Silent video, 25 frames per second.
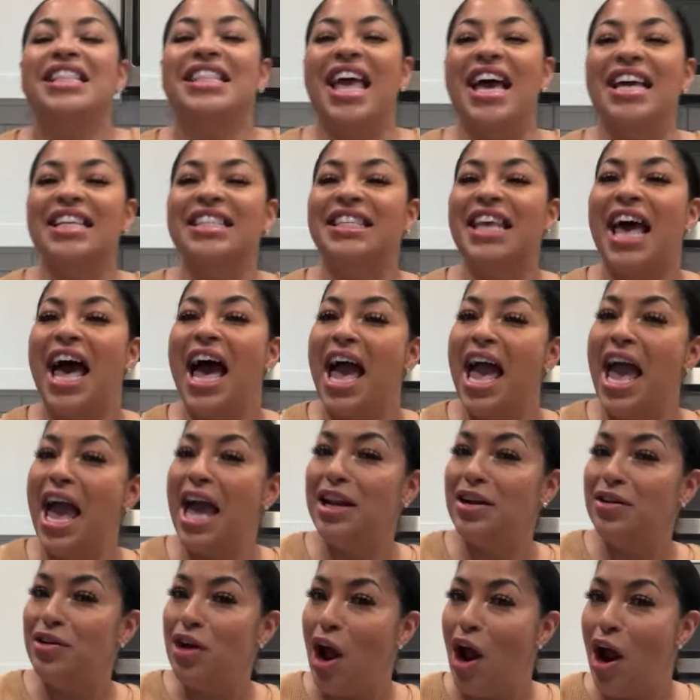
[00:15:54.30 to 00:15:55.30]
that
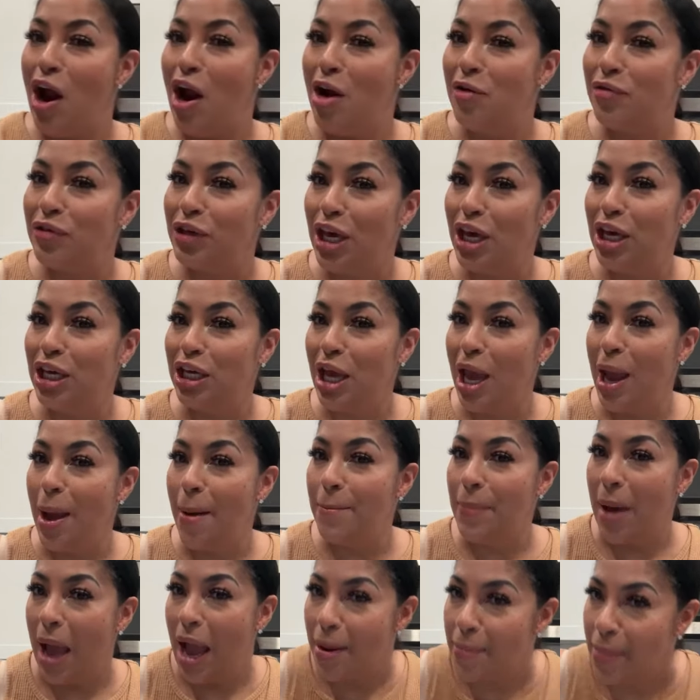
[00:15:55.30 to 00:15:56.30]
sciatic nerve kick in,
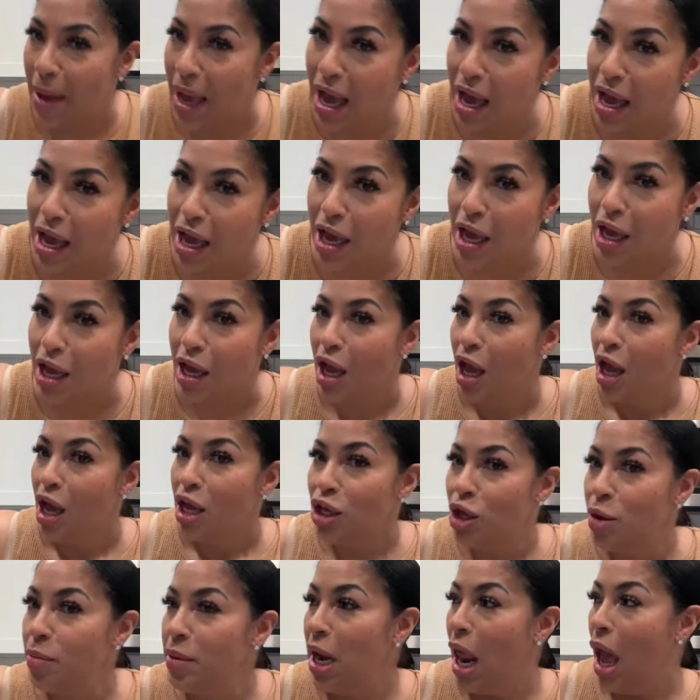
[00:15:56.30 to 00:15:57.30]
baby.
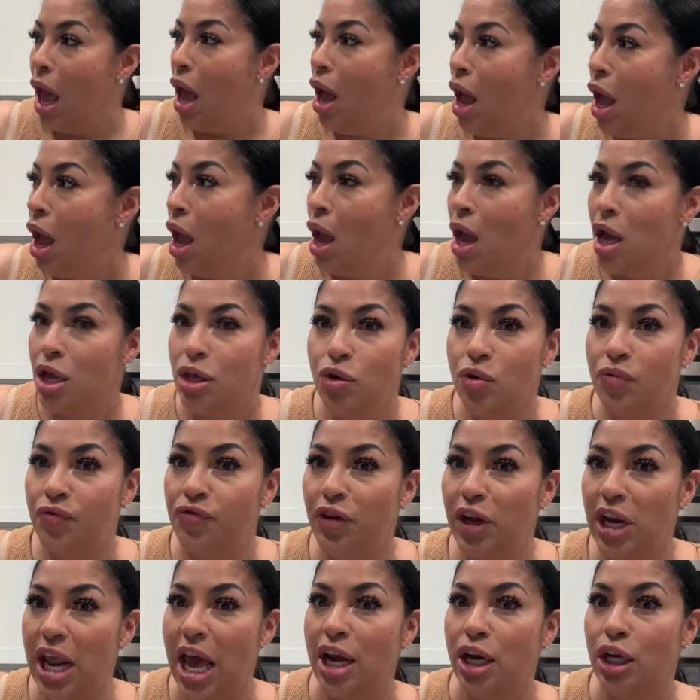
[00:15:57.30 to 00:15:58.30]
You be like, you
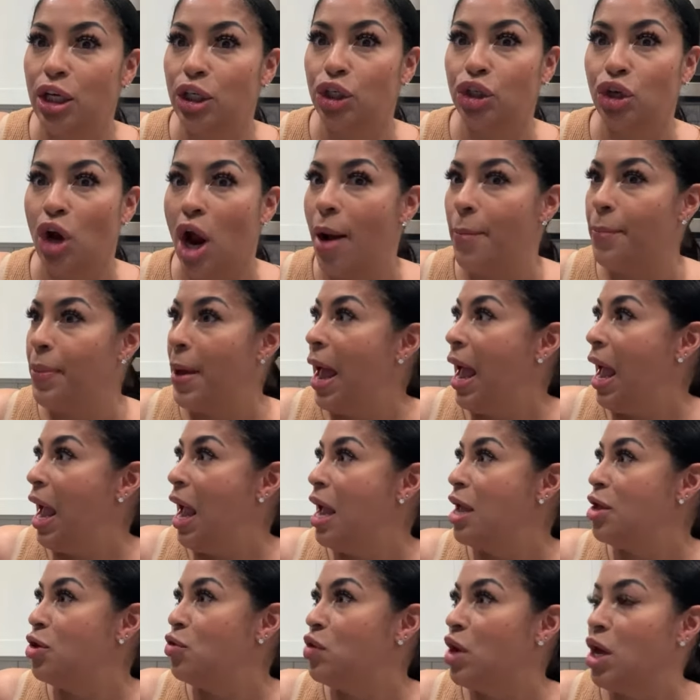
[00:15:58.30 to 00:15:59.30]
feel that little sharp
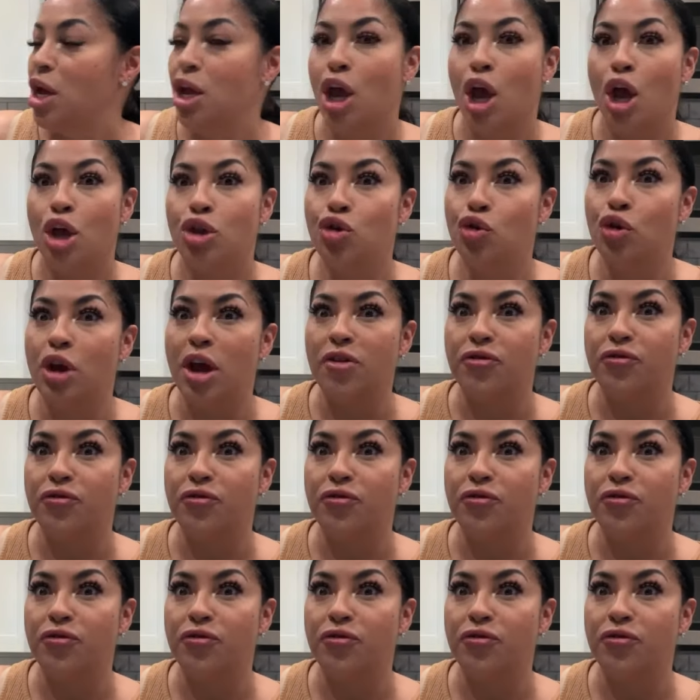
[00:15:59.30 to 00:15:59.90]
pain, you get you get